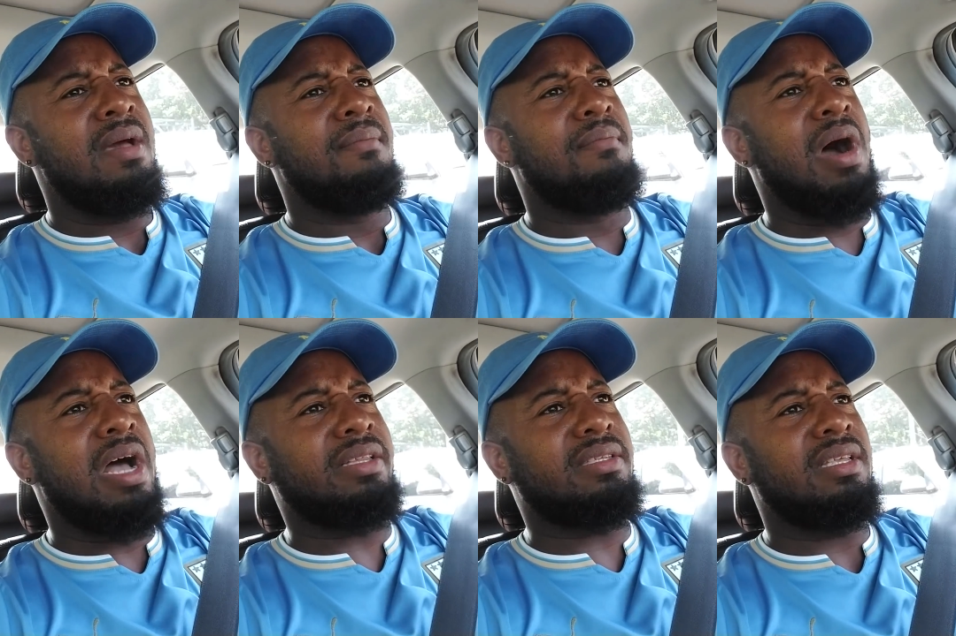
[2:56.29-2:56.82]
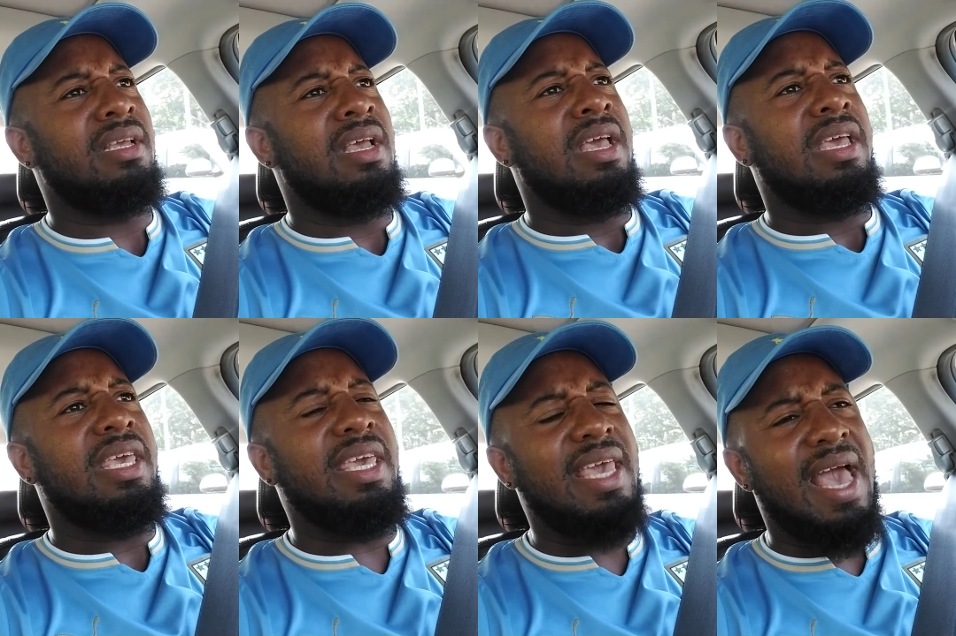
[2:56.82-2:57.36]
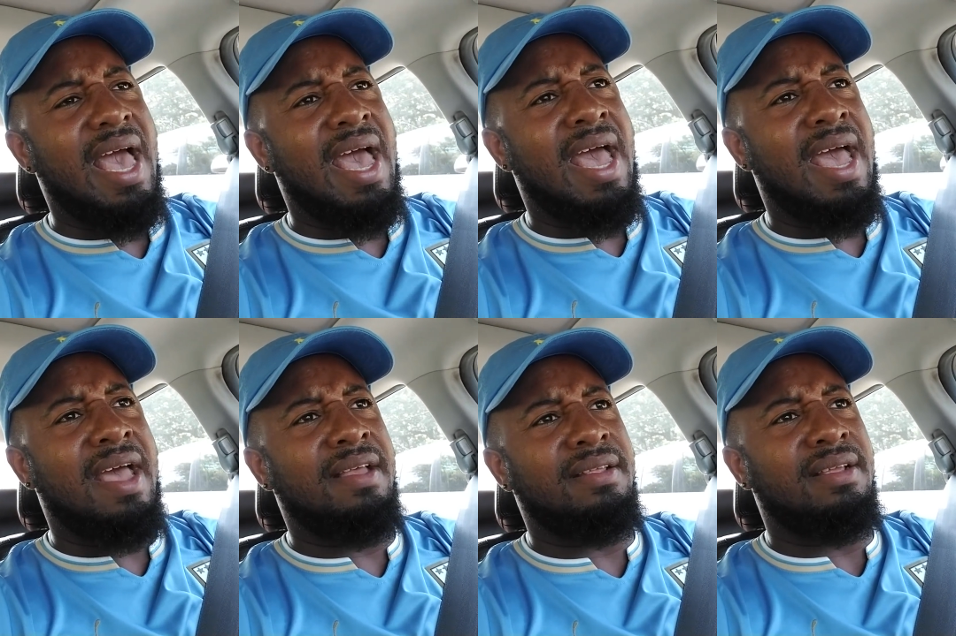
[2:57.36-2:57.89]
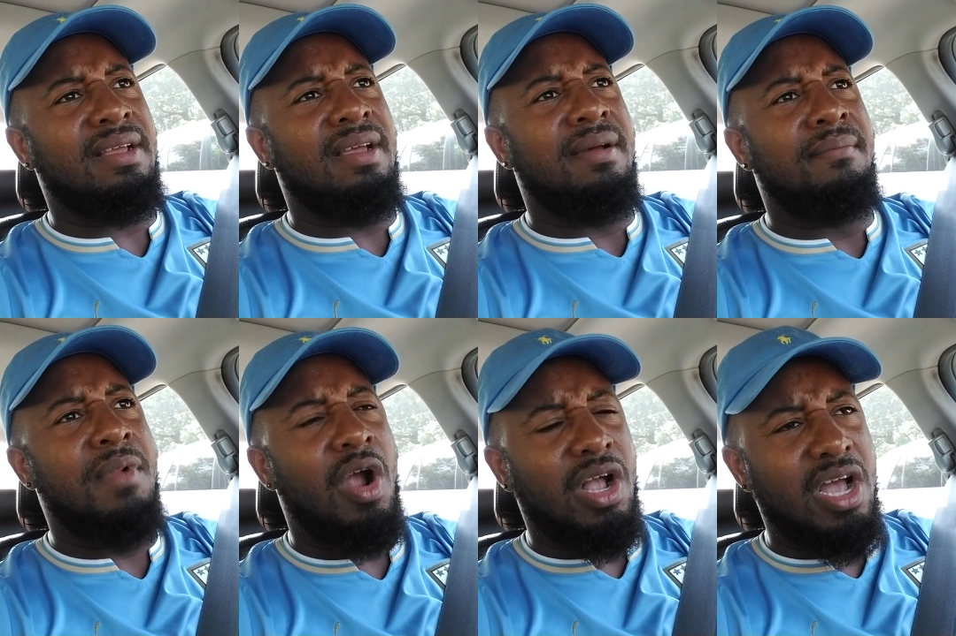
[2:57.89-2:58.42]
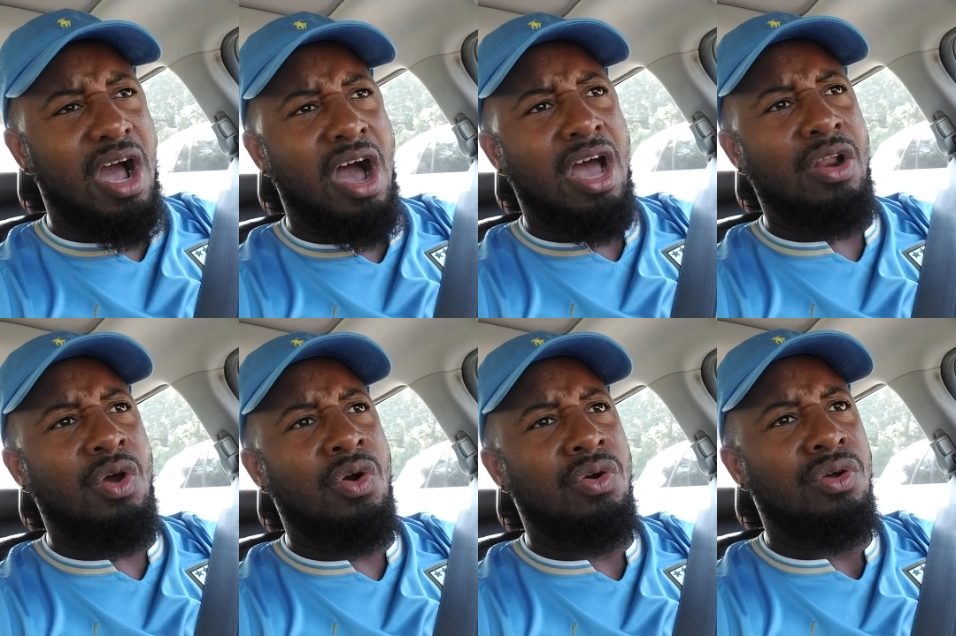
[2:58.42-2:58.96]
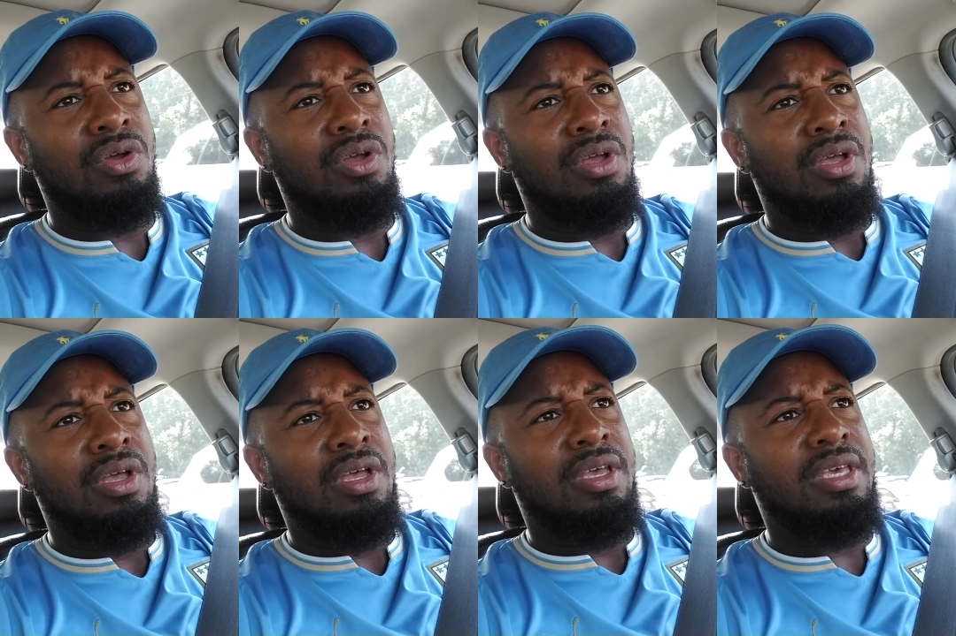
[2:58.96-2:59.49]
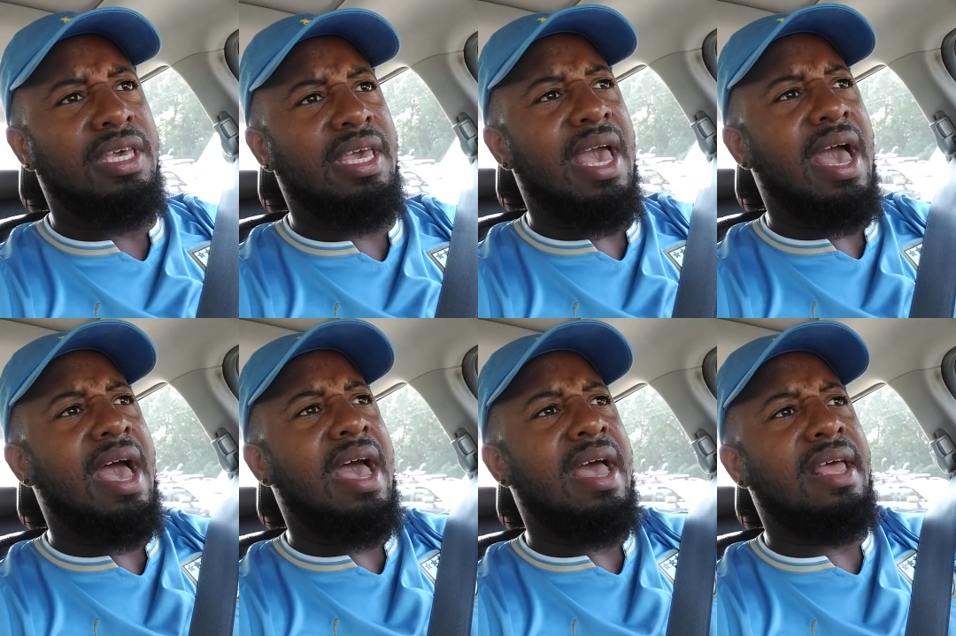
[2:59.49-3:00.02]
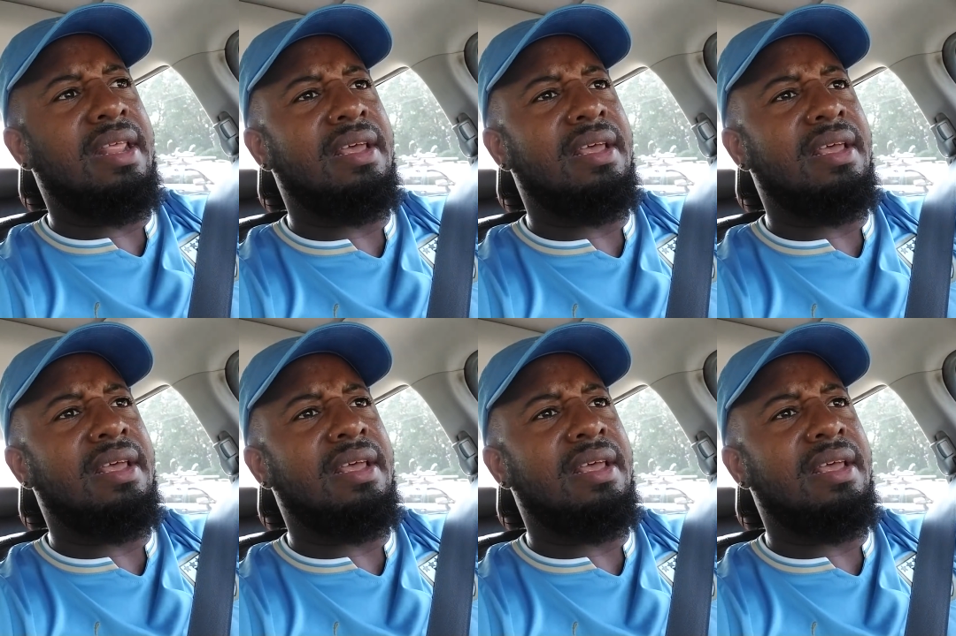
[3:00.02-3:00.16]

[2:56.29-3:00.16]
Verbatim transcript: but he had Mercado, he had